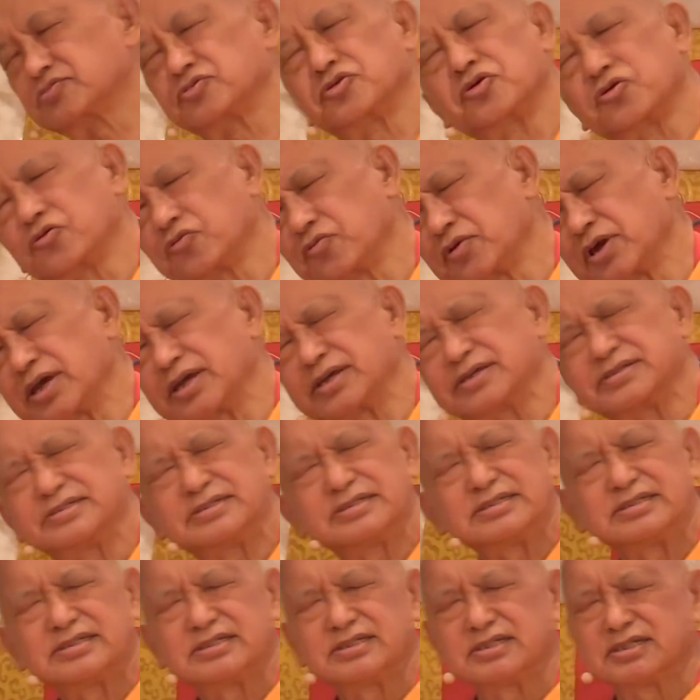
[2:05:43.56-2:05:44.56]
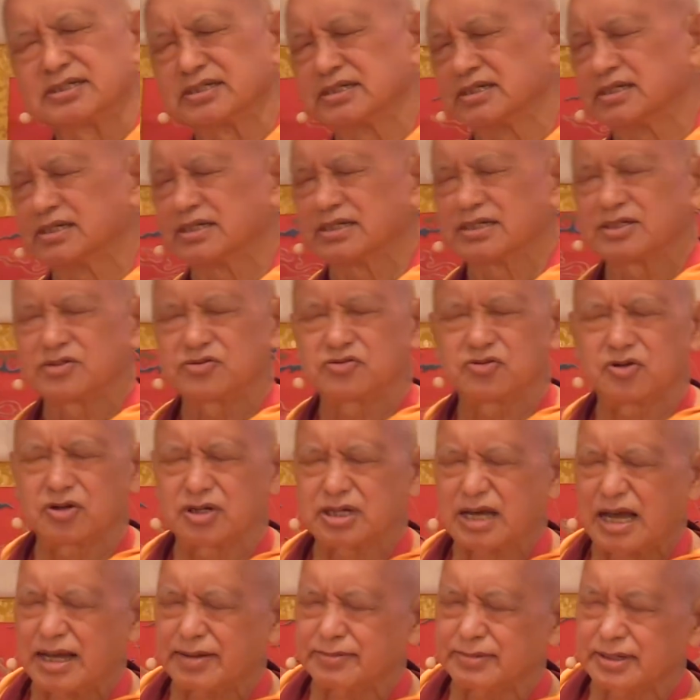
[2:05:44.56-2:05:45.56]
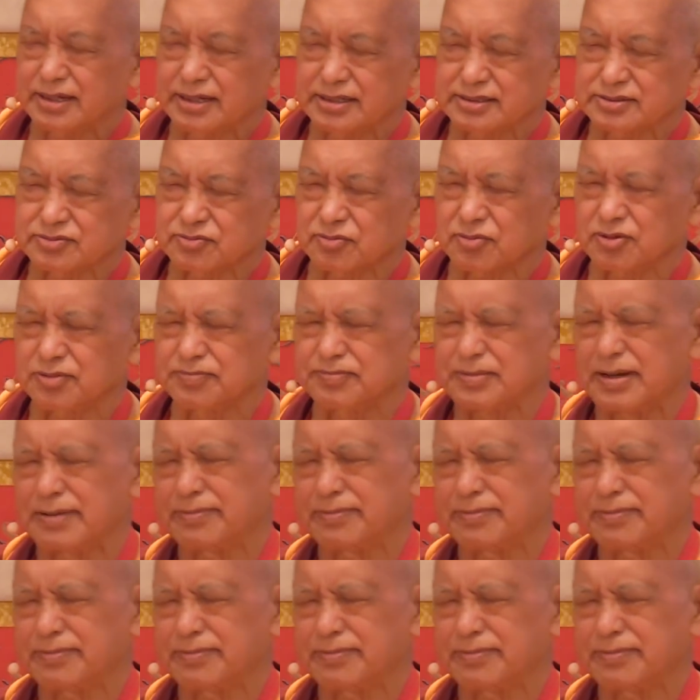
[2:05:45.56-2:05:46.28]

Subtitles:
No way. No karma at all.